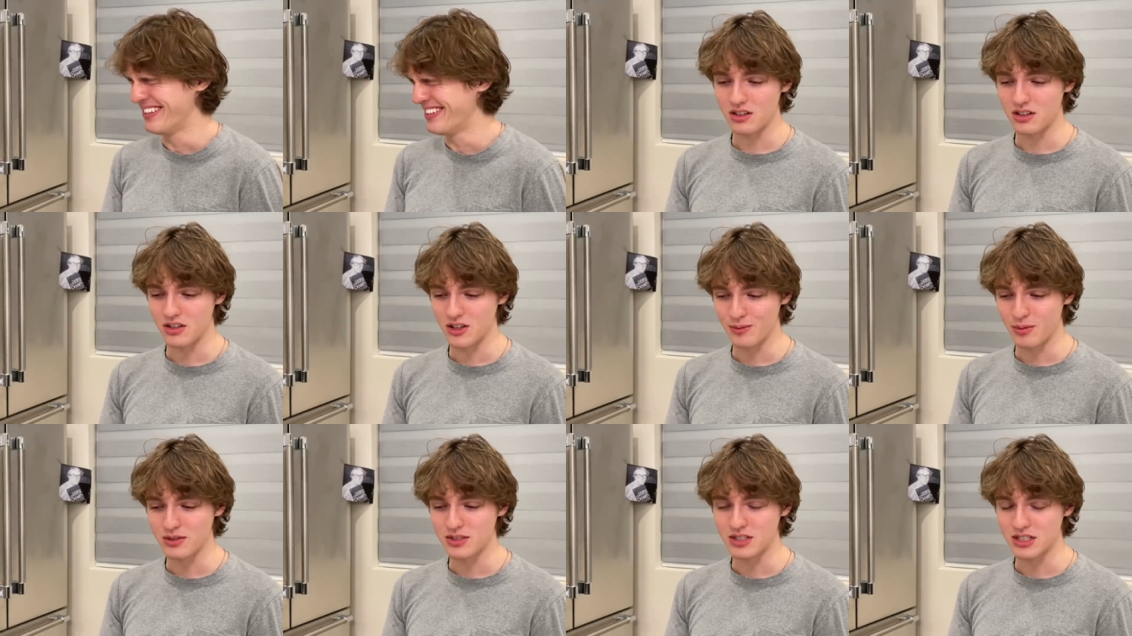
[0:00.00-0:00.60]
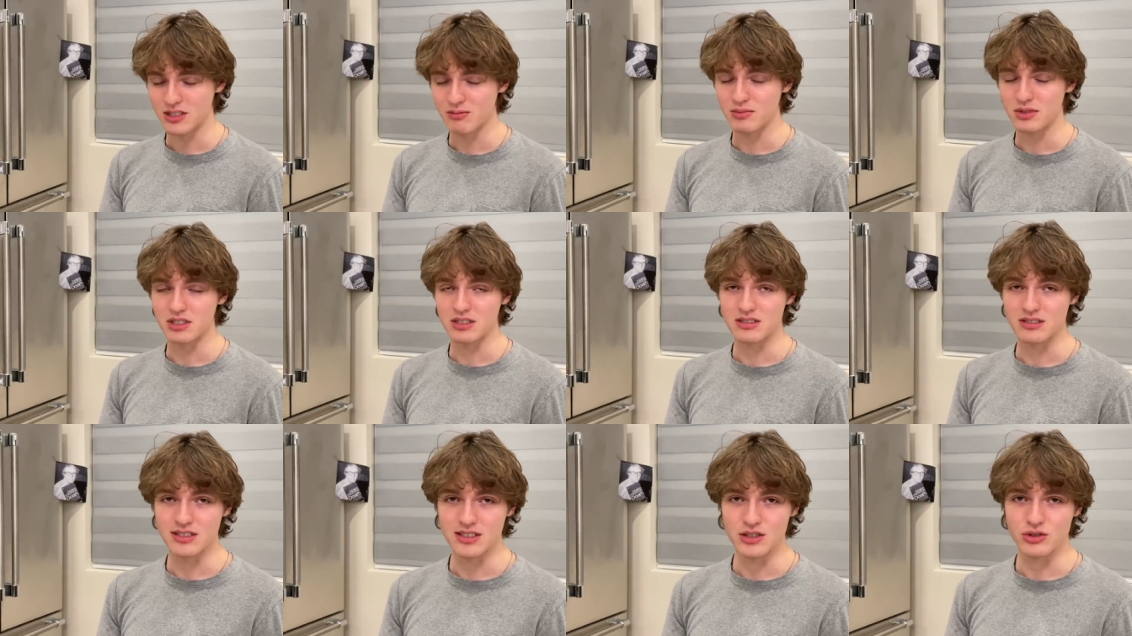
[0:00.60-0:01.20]
You're about to give me a
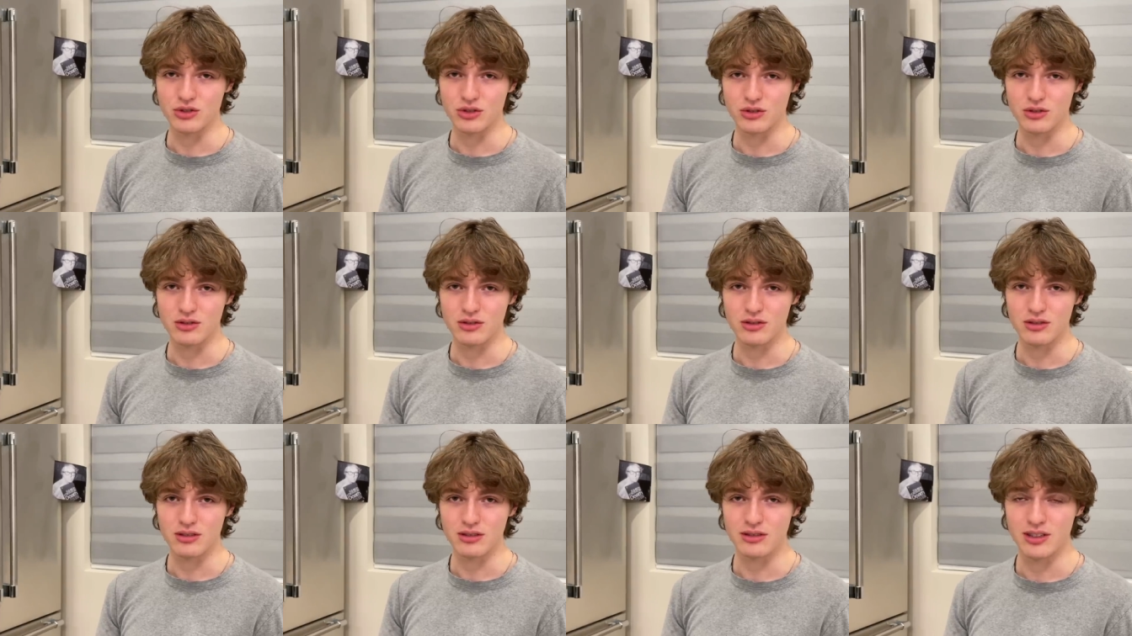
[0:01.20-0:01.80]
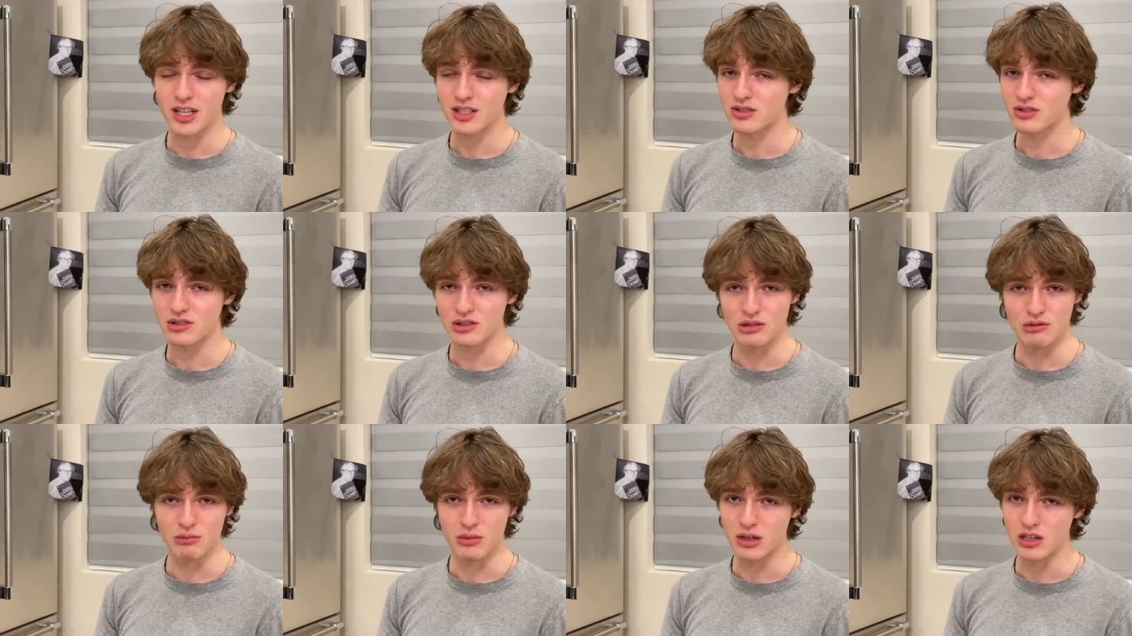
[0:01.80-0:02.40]
seizure. That's
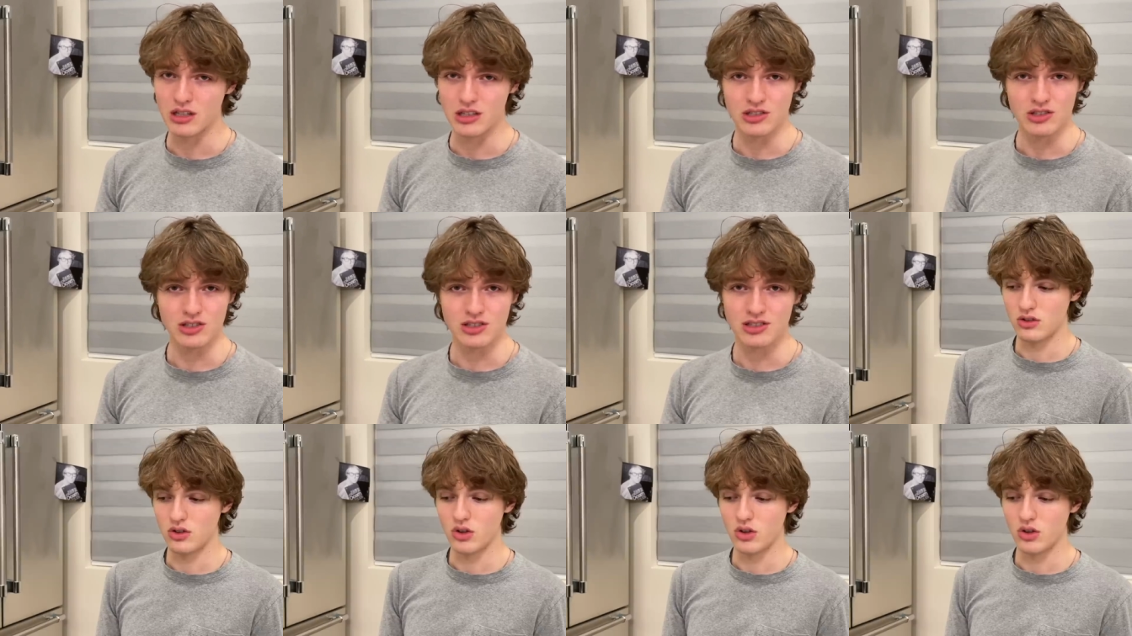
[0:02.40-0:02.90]
too much.